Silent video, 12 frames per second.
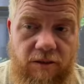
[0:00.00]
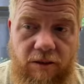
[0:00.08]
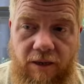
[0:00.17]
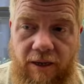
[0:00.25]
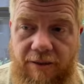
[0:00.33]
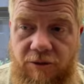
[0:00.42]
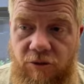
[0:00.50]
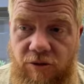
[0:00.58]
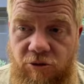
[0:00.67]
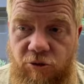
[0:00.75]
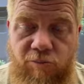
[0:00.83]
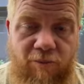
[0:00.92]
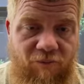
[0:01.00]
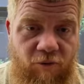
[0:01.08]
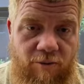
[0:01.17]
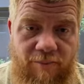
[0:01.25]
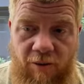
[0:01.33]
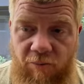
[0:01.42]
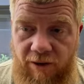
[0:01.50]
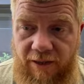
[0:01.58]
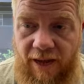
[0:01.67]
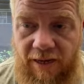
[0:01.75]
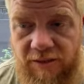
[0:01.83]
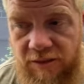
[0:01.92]
Okay, so this was before my work
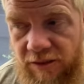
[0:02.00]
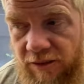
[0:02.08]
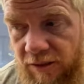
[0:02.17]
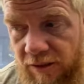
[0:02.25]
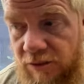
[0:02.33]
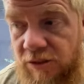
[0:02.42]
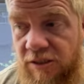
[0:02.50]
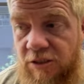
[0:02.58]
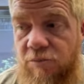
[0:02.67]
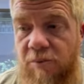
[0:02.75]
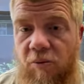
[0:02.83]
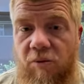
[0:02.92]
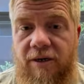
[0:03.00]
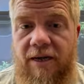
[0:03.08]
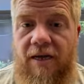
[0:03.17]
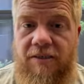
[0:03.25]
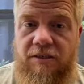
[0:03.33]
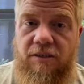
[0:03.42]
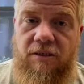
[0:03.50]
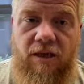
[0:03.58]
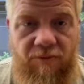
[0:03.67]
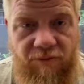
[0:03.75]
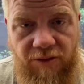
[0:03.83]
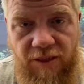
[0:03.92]
accident. Since my work accident,
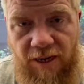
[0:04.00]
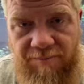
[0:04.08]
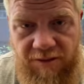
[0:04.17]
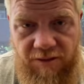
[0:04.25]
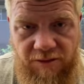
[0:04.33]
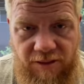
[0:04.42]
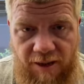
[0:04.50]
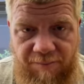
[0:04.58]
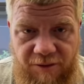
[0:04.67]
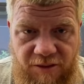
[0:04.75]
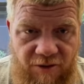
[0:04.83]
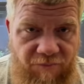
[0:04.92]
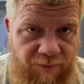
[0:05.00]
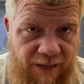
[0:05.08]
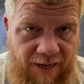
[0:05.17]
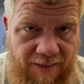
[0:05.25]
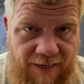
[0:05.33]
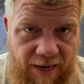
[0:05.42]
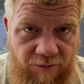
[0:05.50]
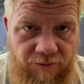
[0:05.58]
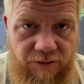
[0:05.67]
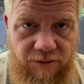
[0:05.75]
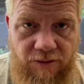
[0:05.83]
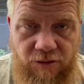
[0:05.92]
every time that this happens, I've blacked out.
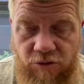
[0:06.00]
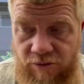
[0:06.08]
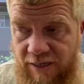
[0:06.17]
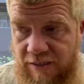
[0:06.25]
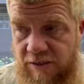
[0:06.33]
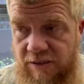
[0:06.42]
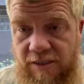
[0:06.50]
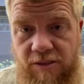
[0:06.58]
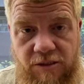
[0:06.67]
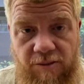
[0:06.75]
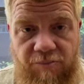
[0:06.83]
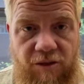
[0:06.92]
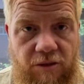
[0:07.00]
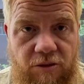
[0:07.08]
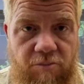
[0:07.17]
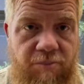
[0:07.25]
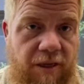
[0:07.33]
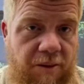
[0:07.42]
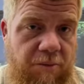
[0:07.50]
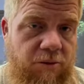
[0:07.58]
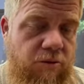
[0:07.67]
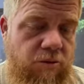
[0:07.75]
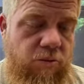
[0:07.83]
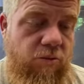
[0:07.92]
So that's that's something to be able
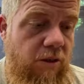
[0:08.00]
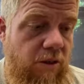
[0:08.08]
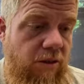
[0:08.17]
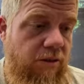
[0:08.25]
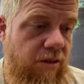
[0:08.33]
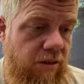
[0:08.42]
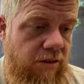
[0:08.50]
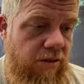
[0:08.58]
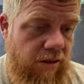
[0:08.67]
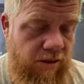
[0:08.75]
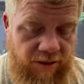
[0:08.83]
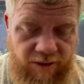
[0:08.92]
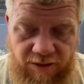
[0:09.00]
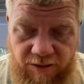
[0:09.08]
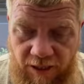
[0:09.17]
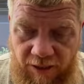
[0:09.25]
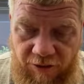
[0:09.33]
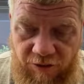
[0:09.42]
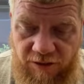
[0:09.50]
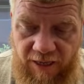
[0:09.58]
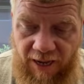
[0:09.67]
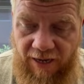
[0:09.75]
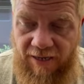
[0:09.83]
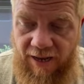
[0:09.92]
to to to learn and to
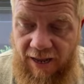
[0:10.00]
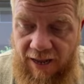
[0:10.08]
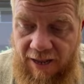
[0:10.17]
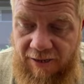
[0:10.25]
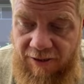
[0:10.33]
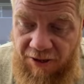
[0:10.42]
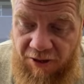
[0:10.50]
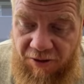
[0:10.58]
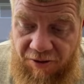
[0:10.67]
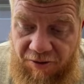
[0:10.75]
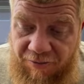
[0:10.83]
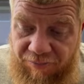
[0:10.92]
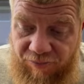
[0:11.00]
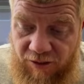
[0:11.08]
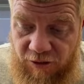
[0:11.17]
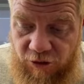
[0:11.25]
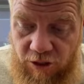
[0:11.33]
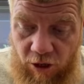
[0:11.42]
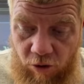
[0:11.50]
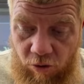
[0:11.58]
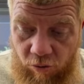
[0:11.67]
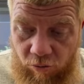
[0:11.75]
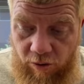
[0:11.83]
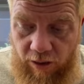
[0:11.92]
understand. And
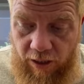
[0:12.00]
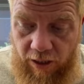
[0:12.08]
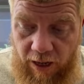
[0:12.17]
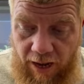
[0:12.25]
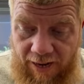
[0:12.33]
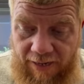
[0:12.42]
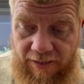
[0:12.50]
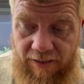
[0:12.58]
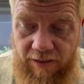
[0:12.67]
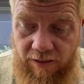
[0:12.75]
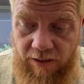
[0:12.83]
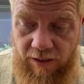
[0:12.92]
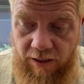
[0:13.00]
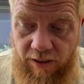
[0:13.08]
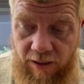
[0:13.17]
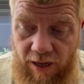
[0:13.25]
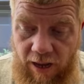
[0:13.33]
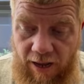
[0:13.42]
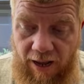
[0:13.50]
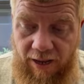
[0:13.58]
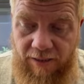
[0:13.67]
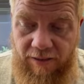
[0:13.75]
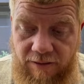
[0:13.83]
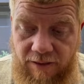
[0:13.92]
so uh, I, uh, I
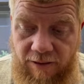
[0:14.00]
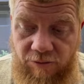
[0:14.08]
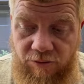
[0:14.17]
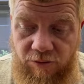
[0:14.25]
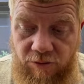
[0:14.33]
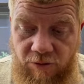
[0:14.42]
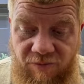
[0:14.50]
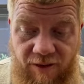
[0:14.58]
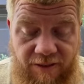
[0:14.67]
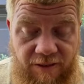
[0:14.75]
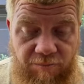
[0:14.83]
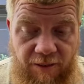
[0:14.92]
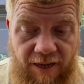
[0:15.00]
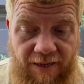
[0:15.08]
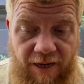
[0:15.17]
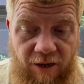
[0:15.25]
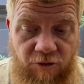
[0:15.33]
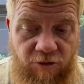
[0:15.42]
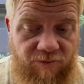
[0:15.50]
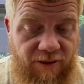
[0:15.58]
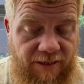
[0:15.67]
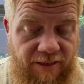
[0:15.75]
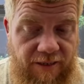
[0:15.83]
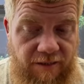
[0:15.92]
I I don't know if I did black out or if I
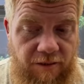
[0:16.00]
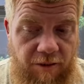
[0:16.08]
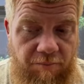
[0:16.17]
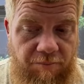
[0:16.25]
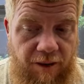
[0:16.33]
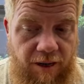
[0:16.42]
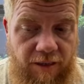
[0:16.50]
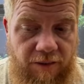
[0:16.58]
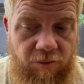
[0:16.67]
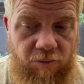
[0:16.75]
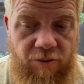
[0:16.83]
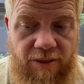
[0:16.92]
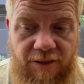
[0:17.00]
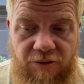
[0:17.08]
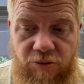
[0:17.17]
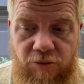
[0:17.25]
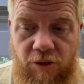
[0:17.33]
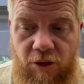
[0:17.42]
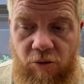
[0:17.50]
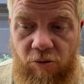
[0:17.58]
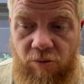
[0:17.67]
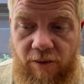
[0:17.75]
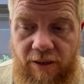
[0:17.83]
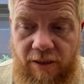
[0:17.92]
didn't. But what I do
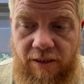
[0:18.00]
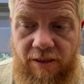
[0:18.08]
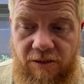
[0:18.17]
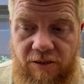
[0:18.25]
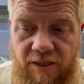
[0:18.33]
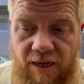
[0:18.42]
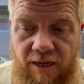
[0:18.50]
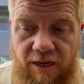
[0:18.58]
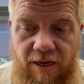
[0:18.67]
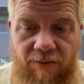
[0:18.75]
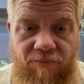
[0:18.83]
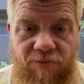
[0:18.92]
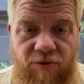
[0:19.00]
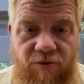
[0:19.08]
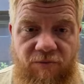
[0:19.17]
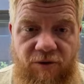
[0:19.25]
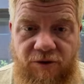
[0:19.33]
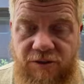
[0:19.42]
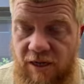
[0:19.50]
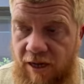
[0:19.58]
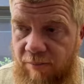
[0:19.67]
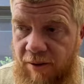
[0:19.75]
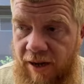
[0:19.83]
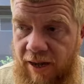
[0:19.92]
know is that eh, for the first
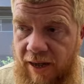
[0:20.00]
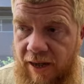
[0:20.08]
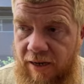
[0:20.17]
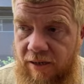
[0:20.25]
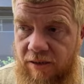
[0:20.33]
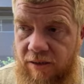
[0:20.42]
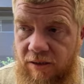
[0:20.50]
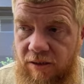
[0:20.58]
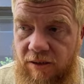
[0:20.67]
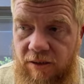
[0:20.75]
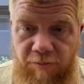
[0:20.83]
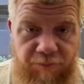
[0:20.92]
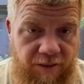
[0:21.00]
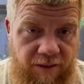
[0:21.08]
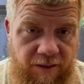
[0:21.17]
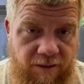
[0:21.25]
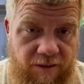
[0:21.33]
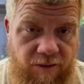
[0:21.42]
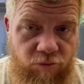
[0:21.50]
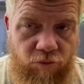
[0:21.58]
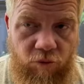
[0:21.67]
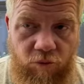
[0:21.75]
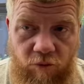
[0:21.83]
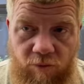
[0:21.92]
time, I had complete
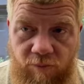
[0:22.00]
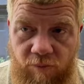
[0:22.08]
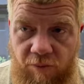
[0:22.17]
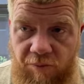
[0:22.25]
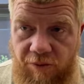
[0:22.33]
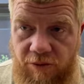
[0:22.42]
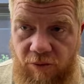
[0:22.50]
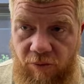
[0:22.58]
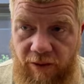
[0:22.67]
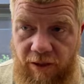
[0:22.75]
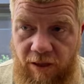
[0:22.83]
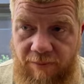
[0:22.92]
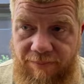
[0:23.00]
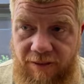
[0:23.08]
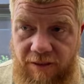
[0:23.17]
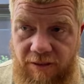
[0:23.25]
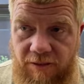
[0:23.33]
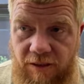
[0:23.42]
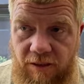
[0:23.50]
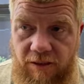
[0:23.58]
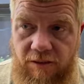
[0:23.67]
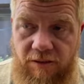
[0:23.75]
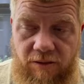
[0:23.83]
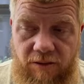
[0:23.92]
control over what was going on because
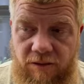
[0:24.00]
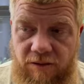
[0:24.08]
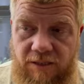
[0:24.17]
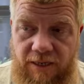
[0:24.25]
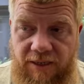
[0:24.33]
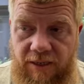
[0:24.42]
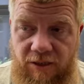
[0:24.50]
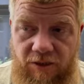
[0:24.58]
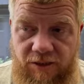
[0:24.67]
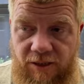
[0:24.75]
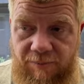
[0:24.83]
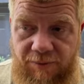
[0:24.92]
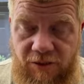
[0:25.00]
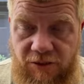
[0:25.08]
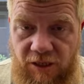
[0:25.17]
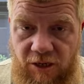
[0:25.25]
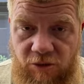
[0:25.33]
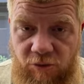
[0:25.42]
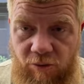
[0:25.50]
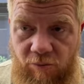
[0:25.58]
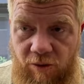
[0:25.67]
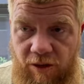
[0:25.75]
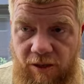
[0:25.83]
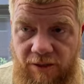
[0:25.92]
the, the second I looked up and saw who it
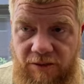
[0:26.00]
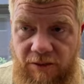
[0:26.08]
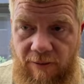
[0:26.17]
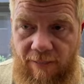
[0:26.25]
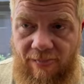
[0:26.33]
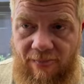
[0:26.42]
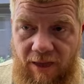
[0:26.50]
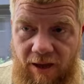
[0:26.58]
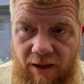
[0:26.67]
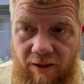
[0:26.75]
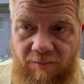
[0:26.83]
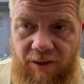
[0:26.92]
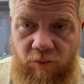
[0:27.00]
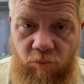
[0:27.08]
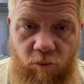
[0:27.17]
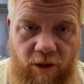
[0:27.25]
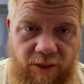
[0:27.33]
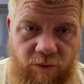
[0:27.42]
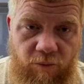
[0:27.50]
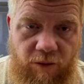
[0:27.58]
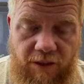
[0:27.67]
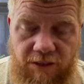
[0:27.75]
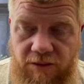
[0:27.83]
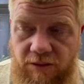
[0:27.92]
was um, and what it was,